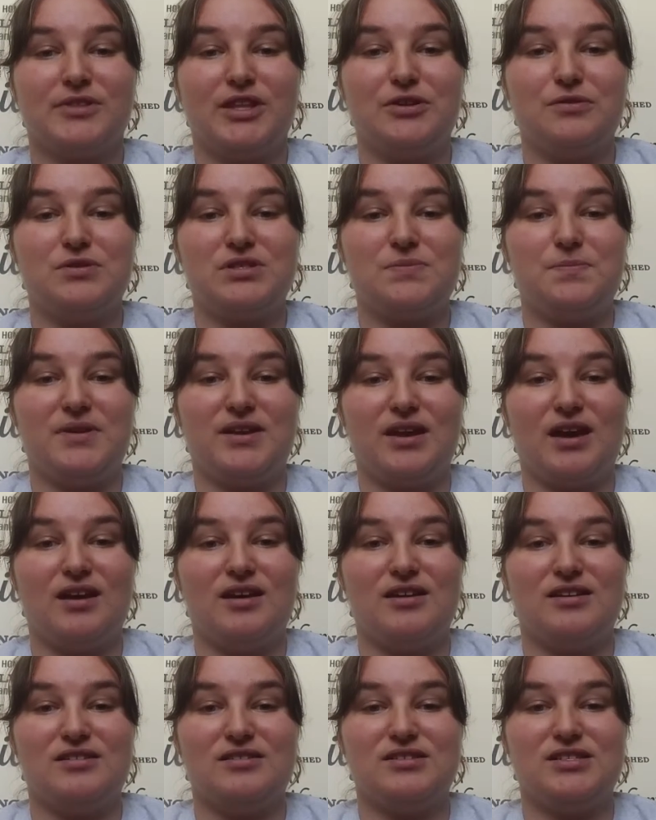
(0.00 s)
It was
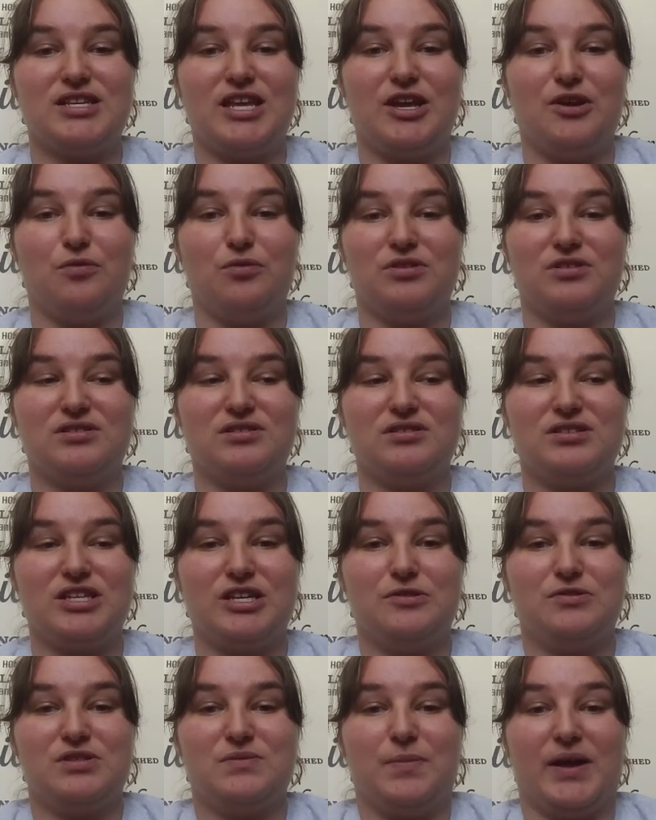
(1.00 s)
because he was
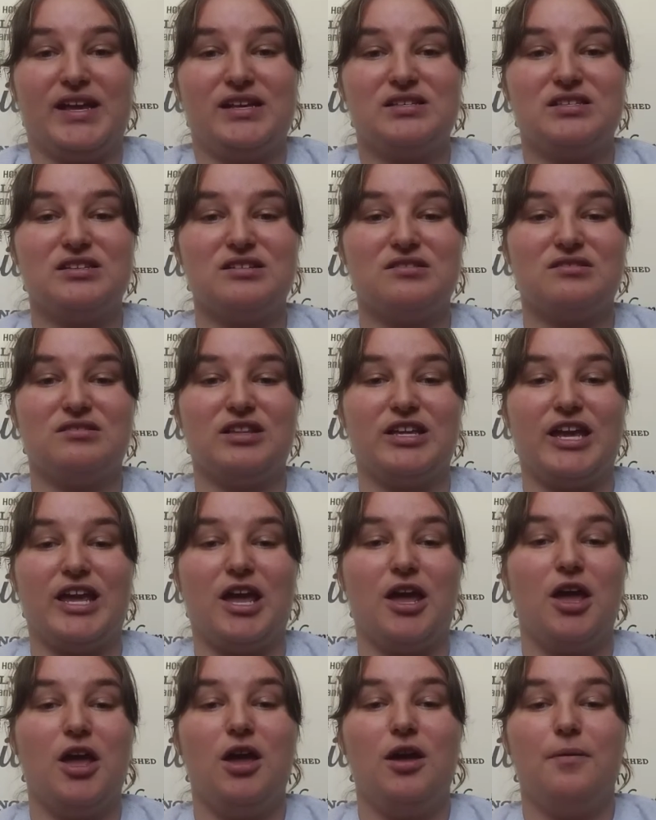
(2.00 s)

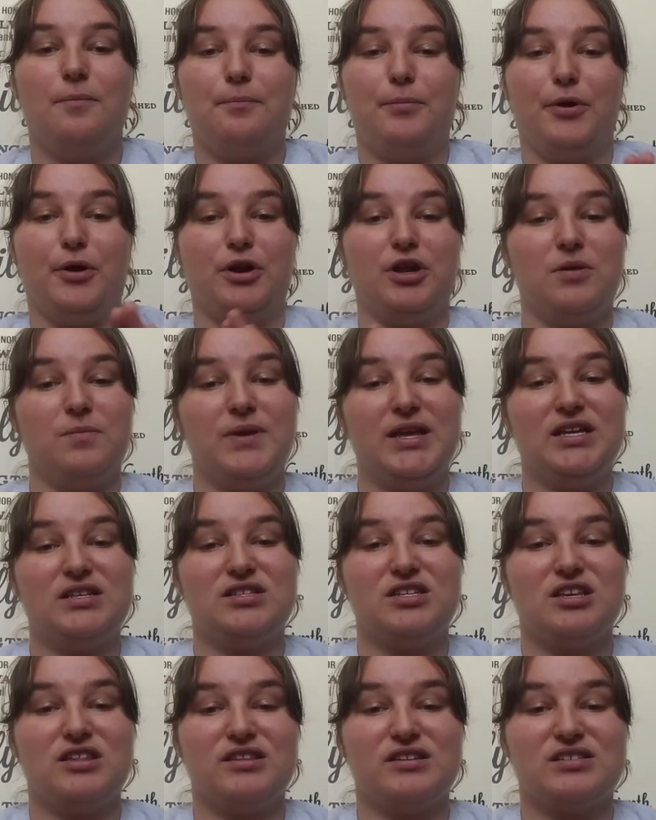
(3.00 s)
basically putting me
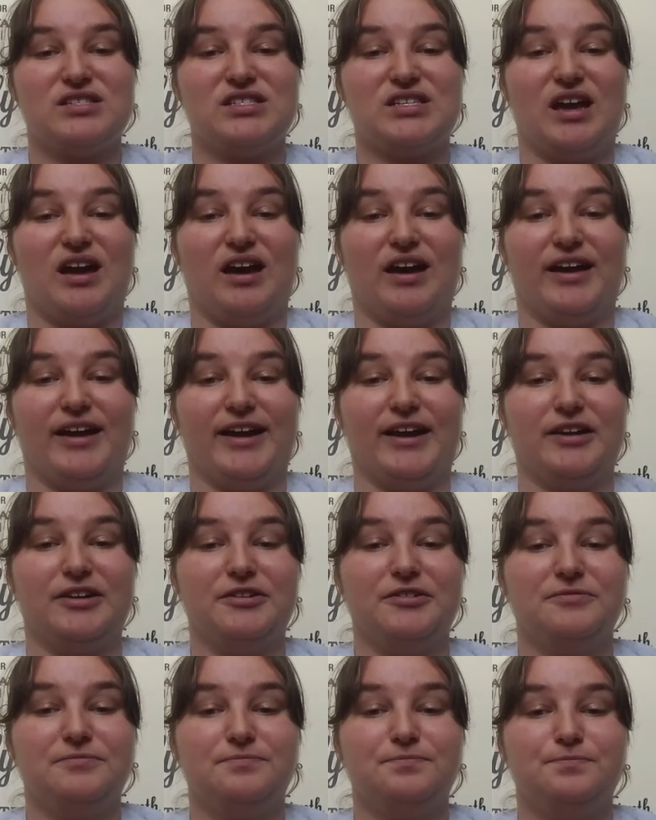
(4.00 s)
to the side.